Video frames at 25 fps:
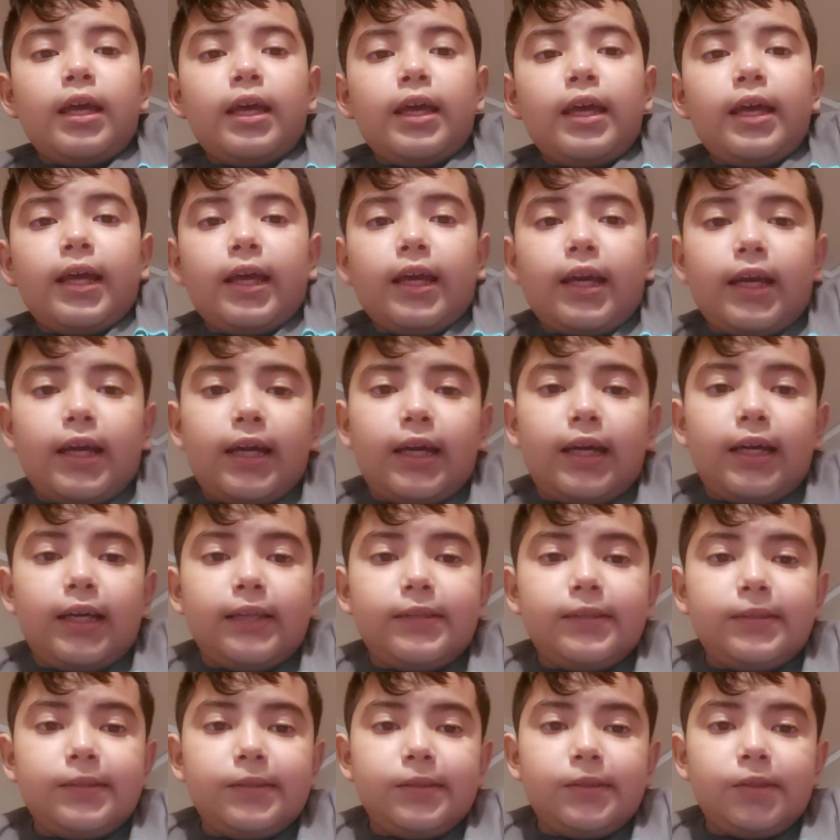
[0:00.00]
Hey
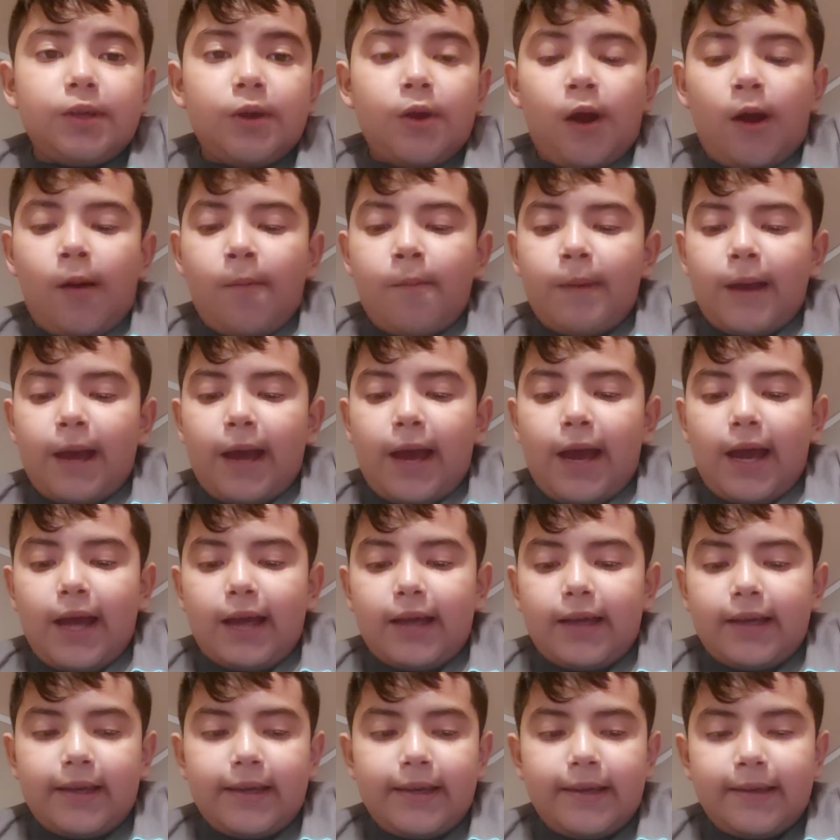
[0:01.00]
guys, so I'm back.
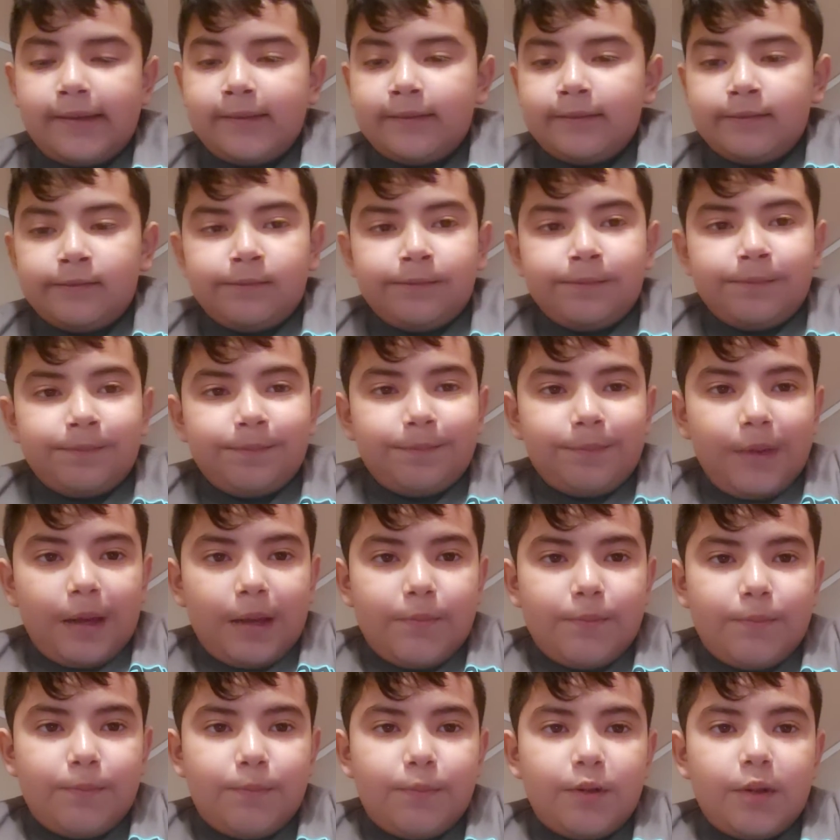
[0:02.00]
My
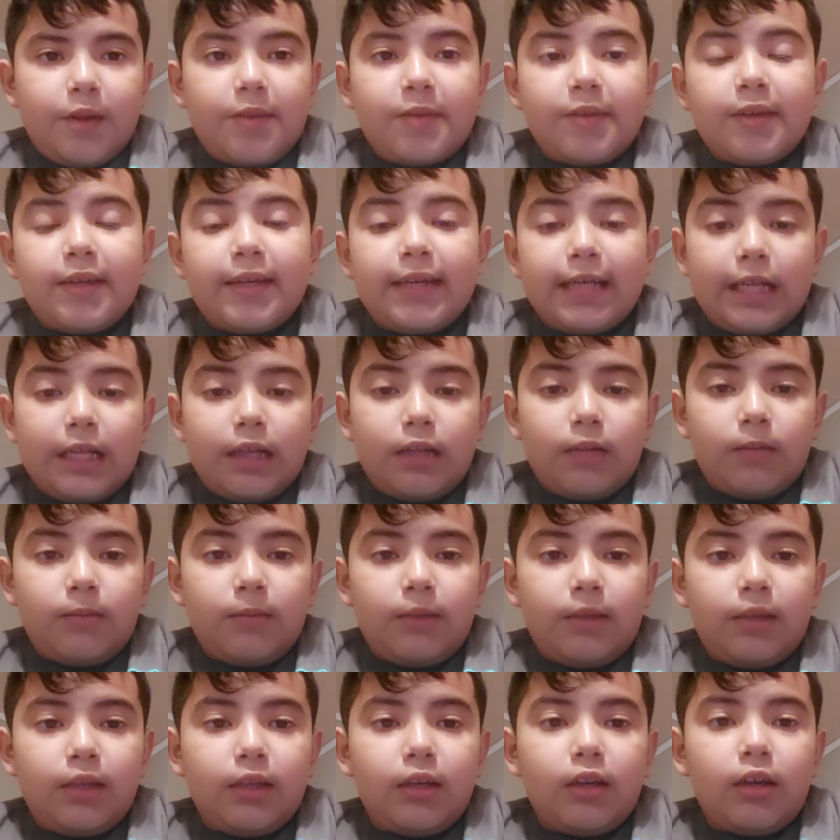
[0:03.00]
brother helped
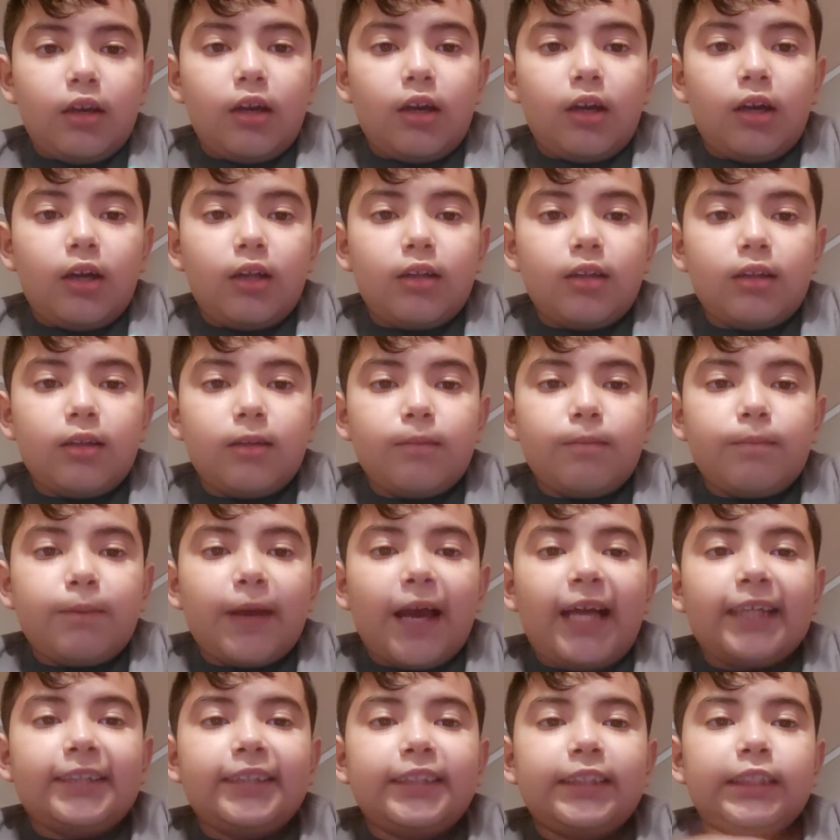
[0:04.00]
me on um,
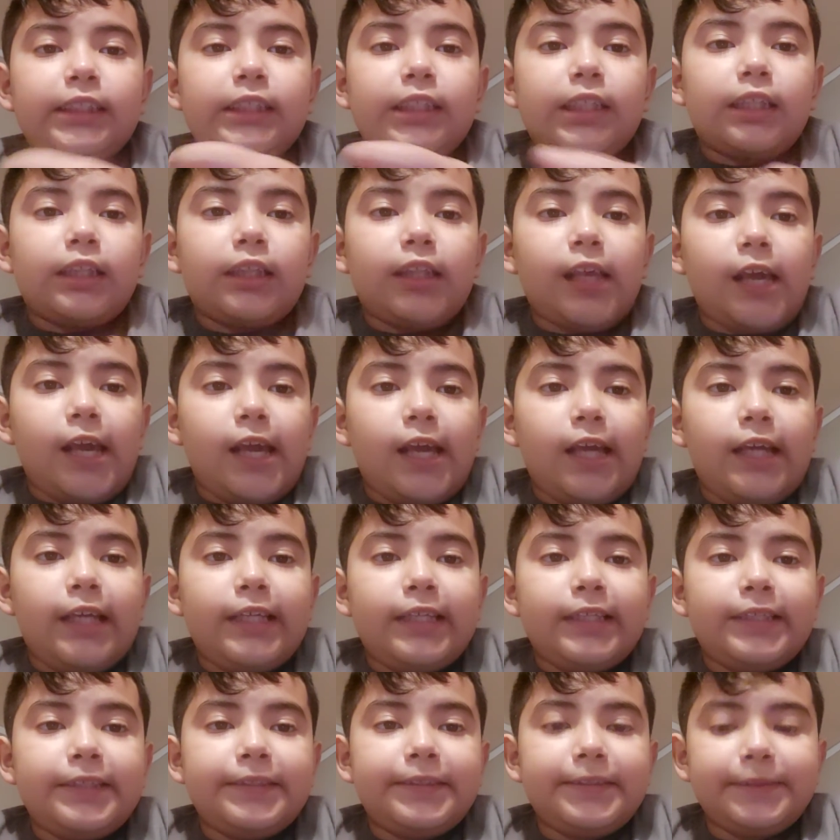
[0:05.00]
passing the
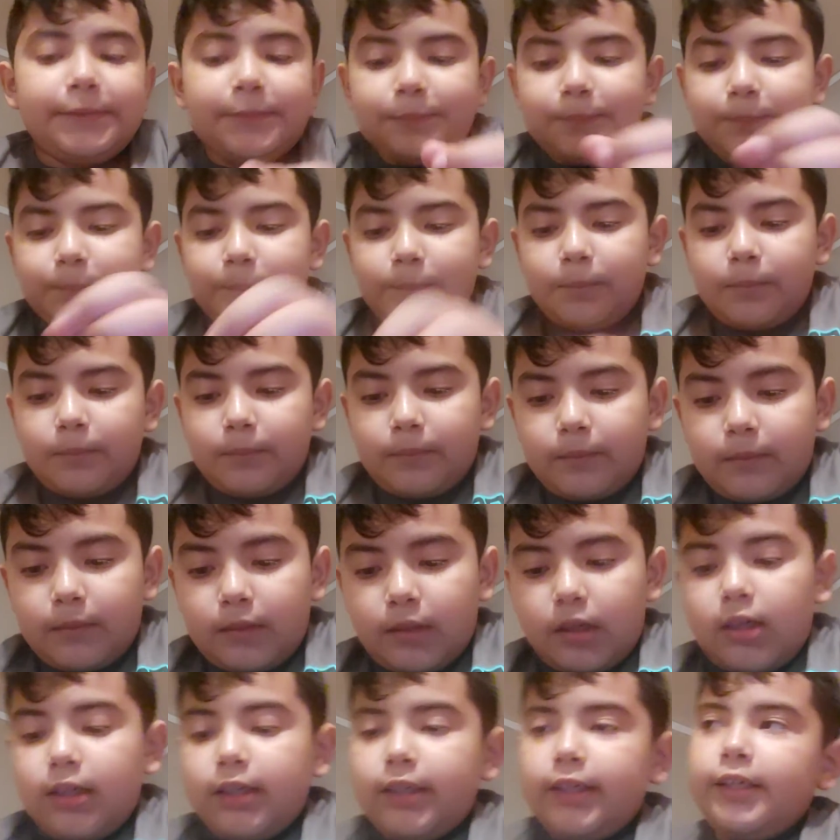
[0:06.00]
things.
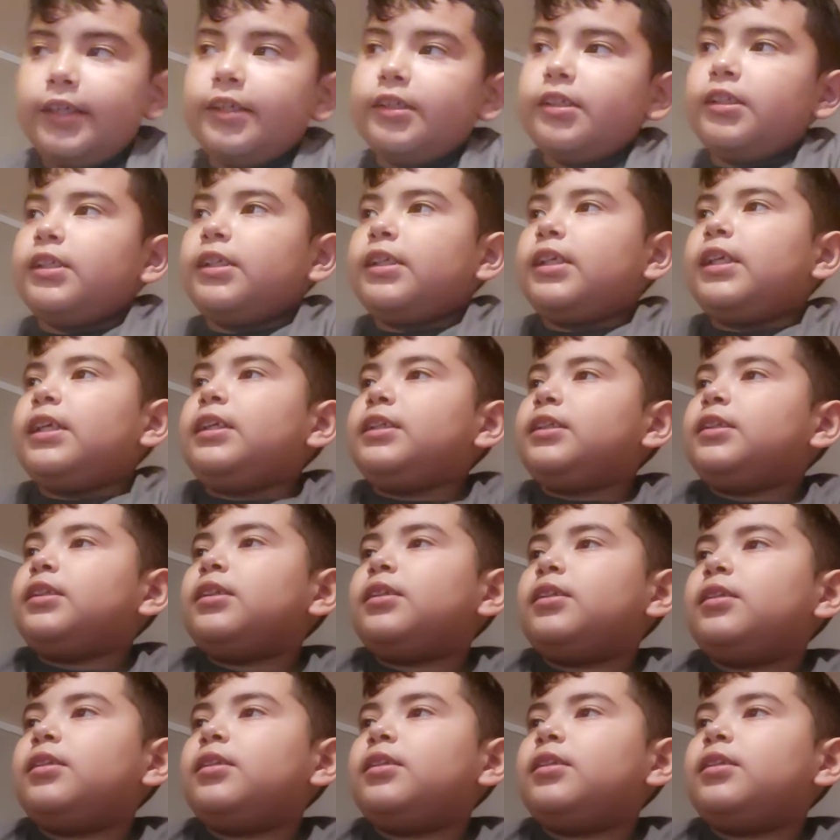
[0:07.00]
Here he is.